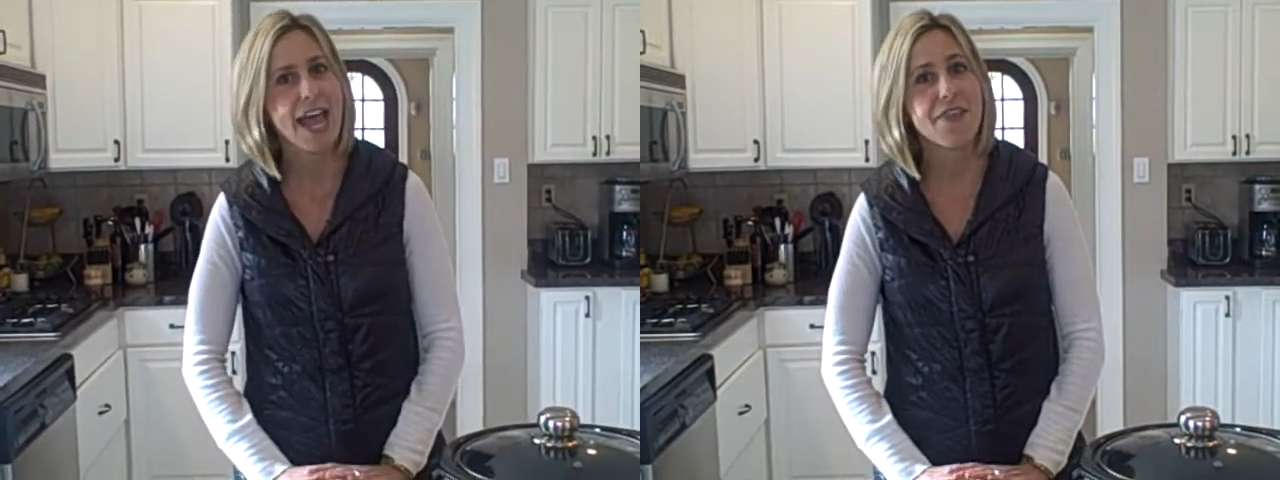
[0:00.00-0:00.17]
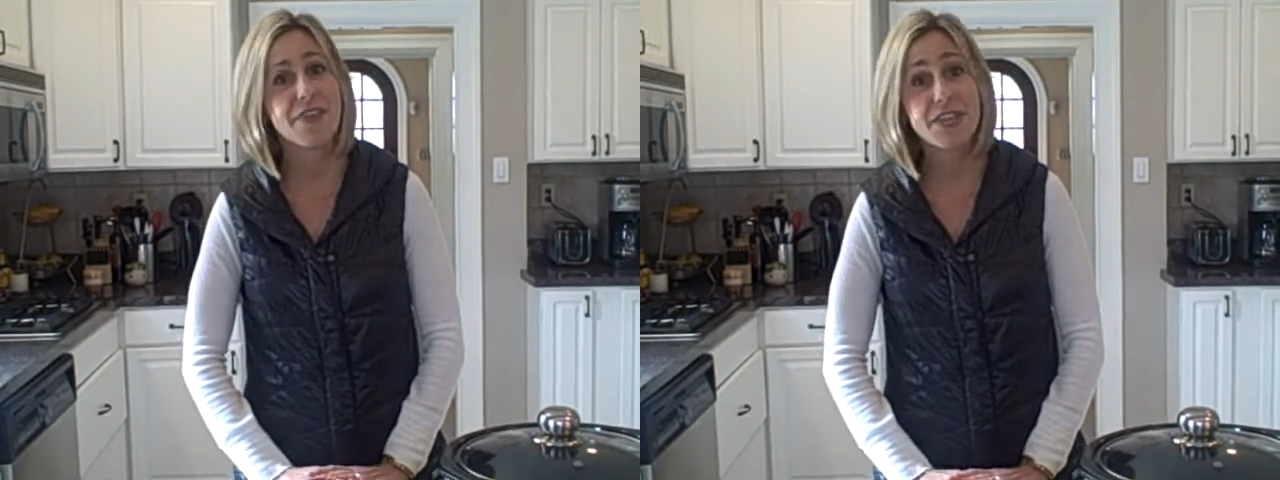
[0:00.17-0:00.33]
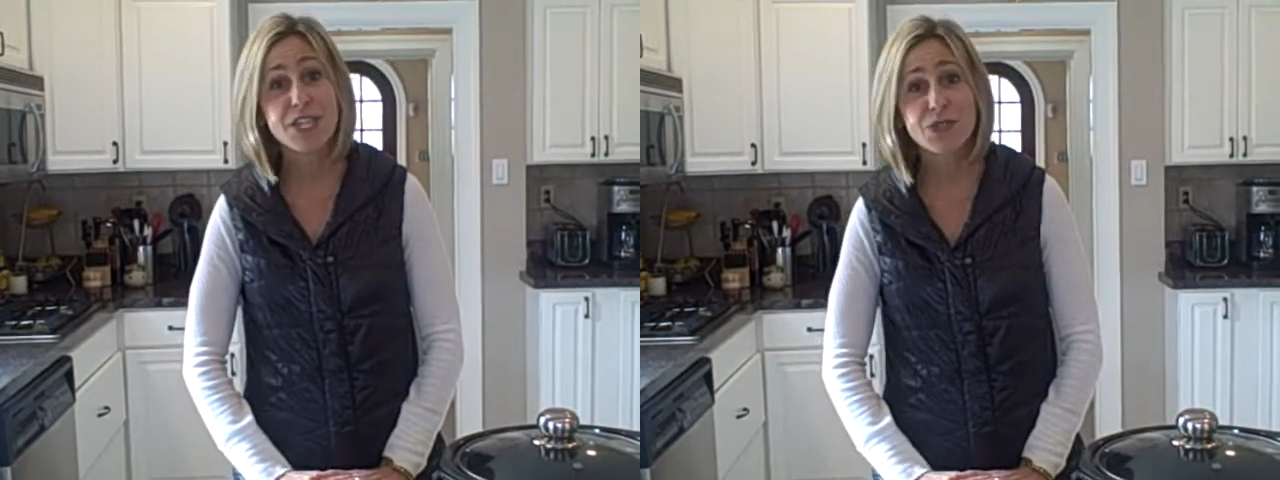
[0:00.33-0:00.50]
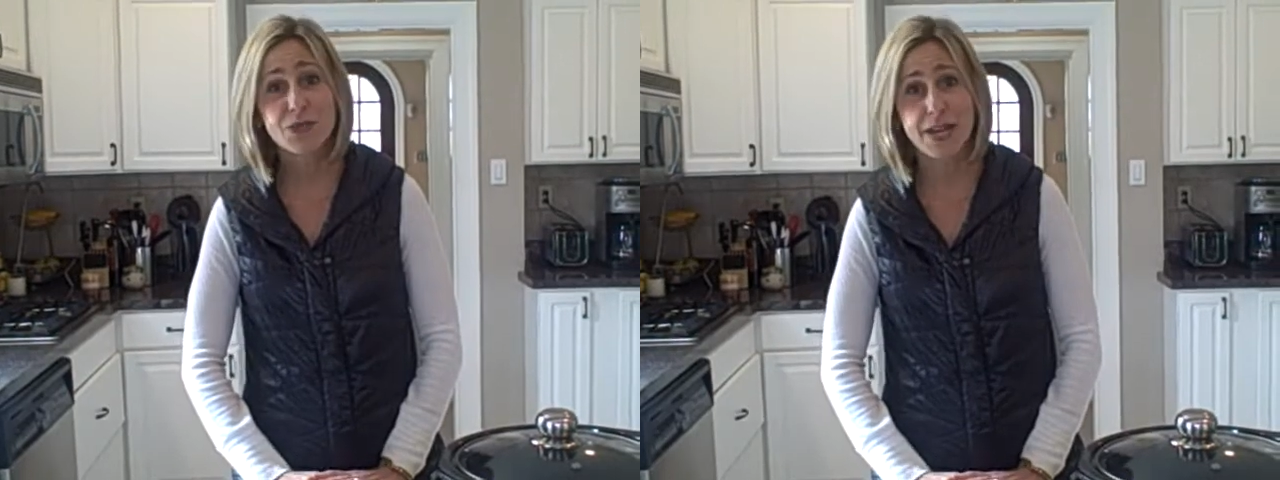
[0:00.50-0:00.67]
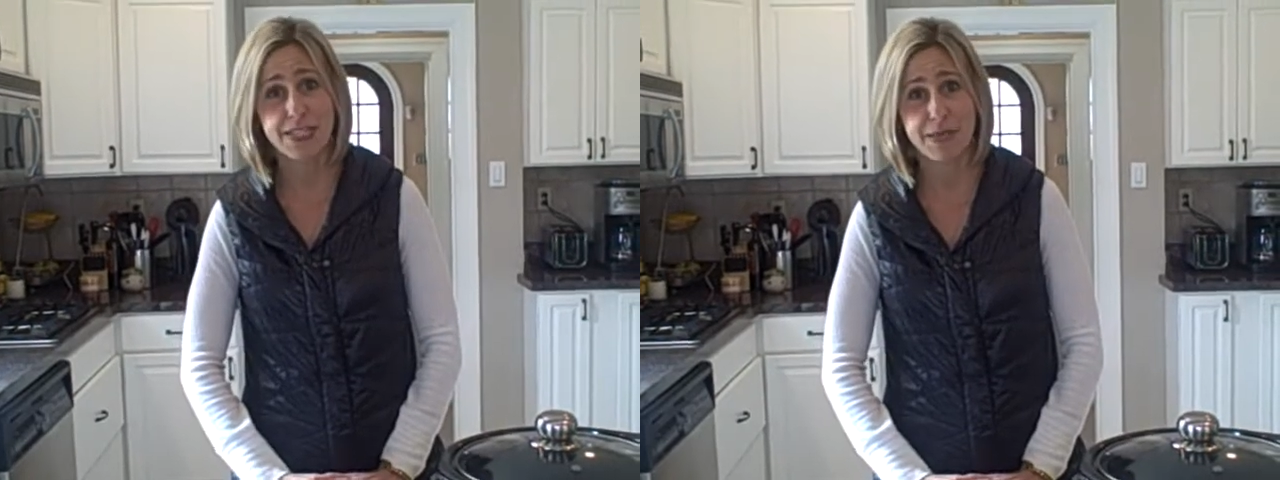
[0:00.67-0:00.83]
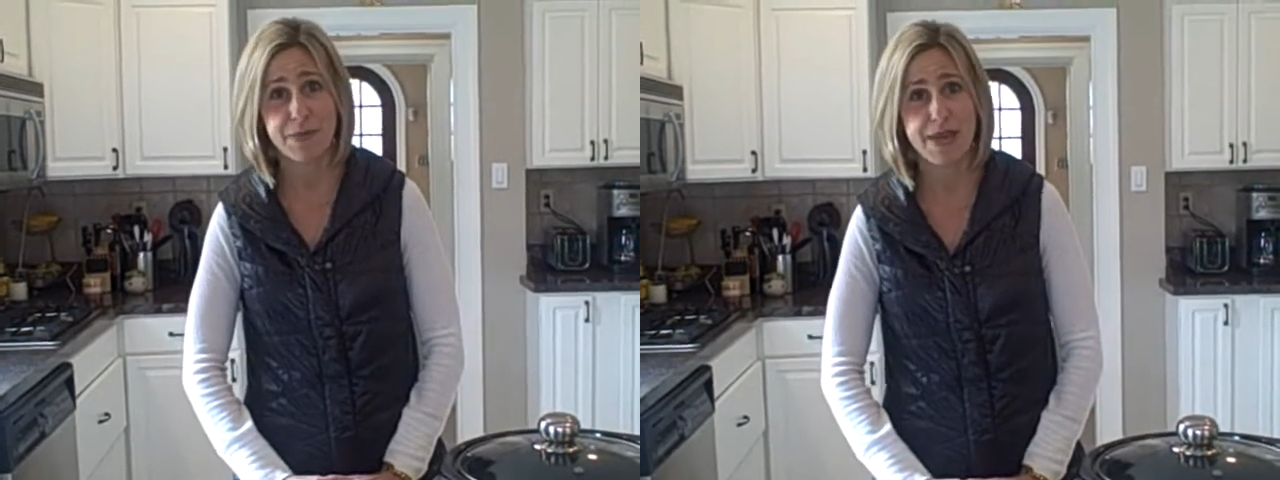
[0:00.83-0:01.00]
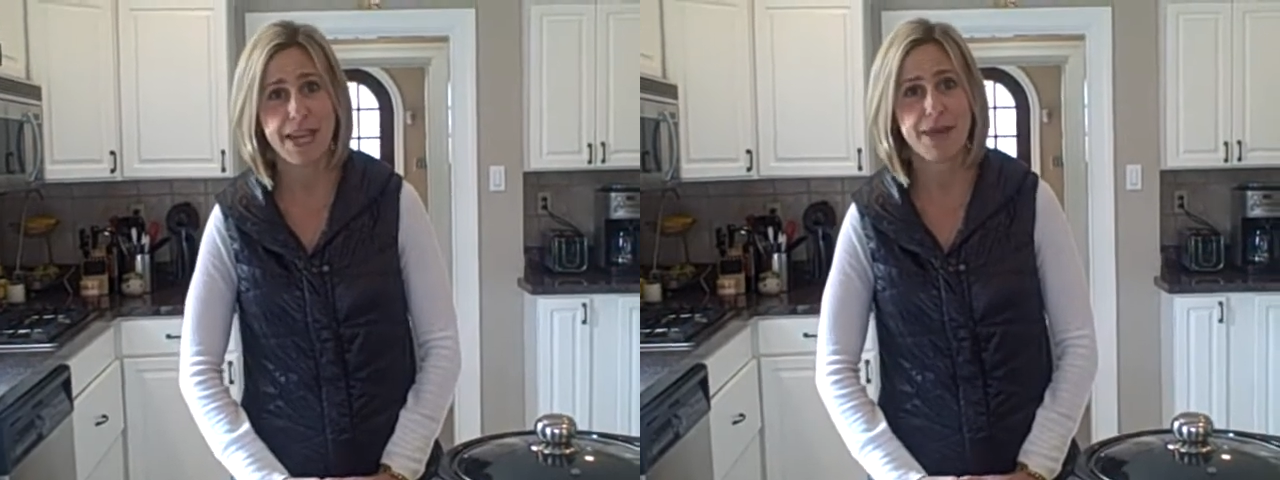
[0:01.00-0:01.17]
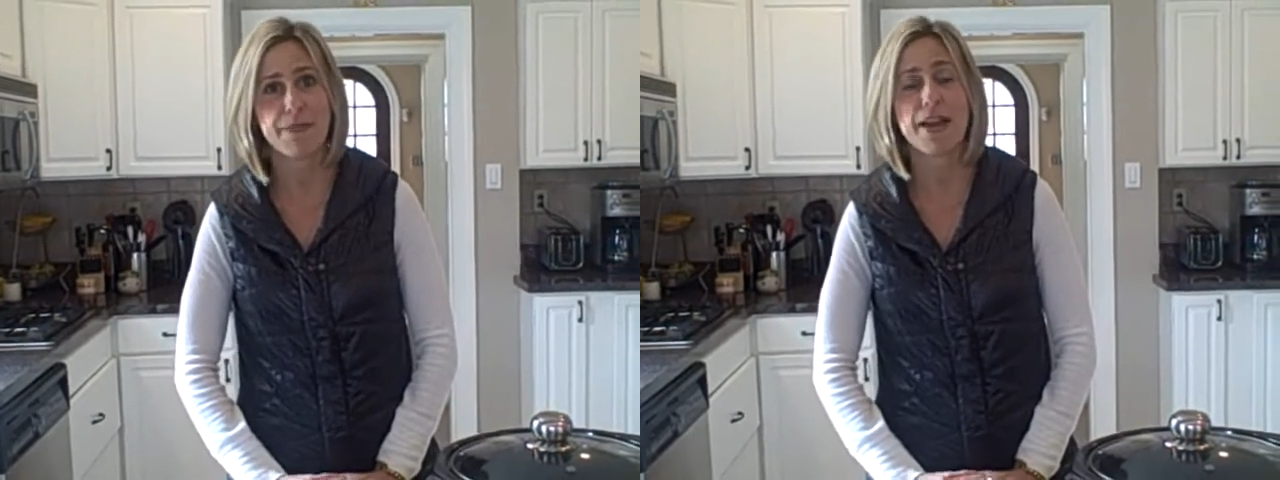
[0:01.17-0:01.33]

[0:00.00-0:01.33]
And this recipe